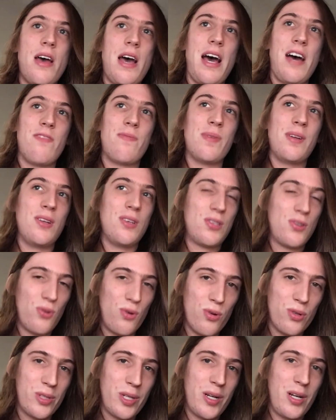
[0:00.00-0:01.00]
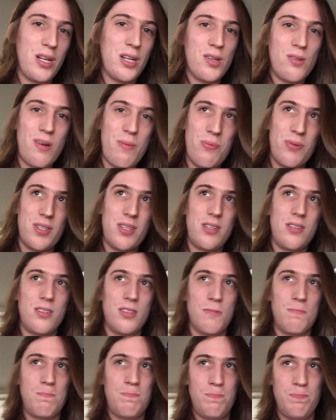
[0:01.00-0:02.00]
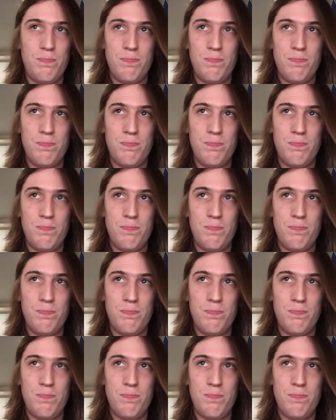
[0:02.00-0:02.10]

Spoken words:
have been historically underrepresented.